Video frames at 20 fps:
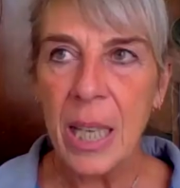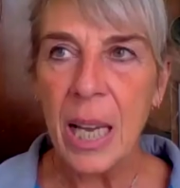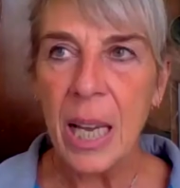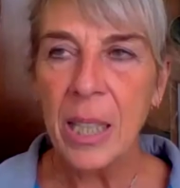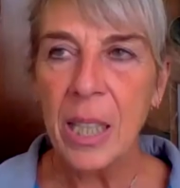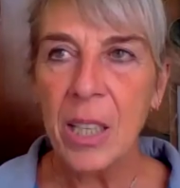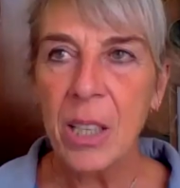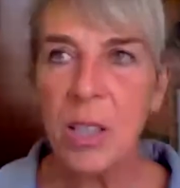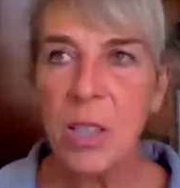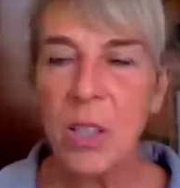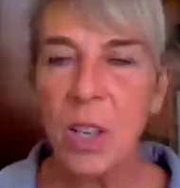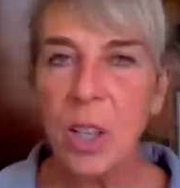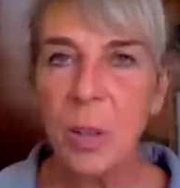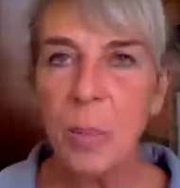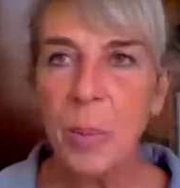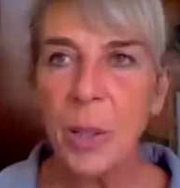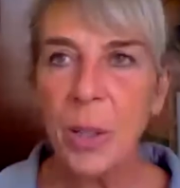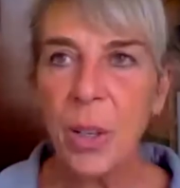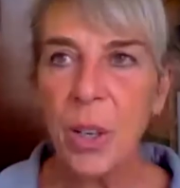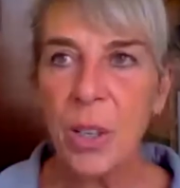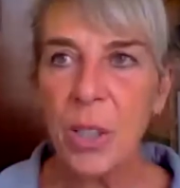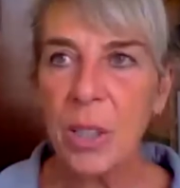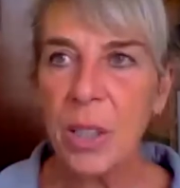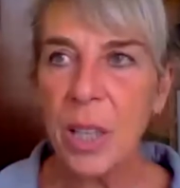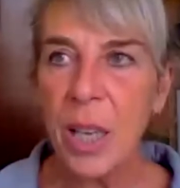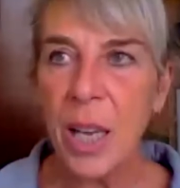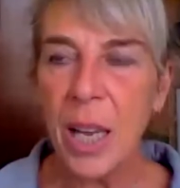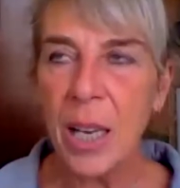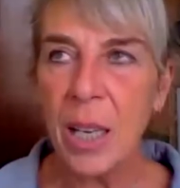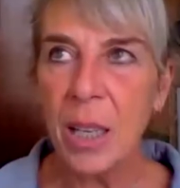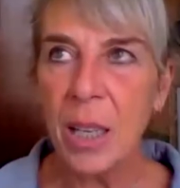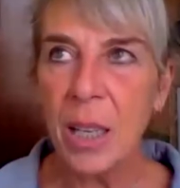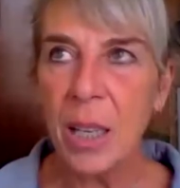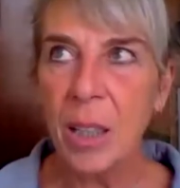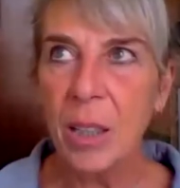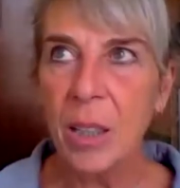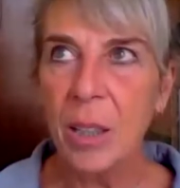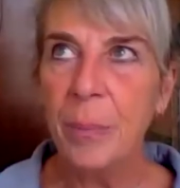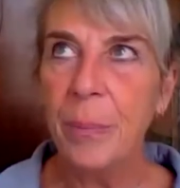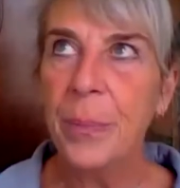and it's not because they're
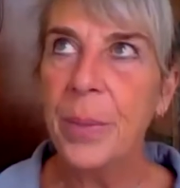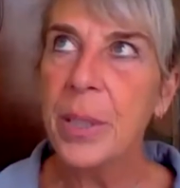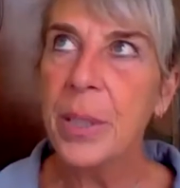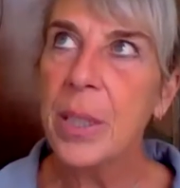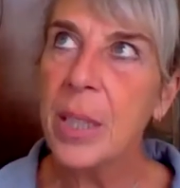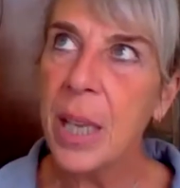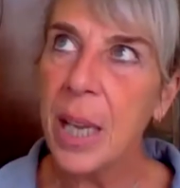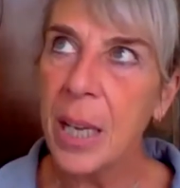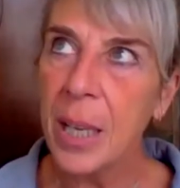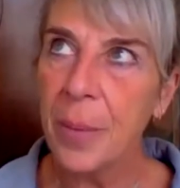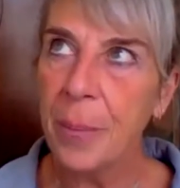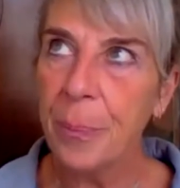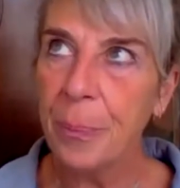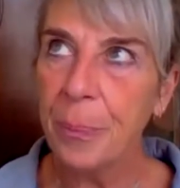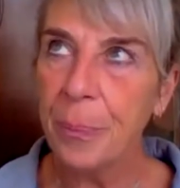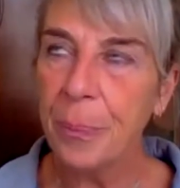let's say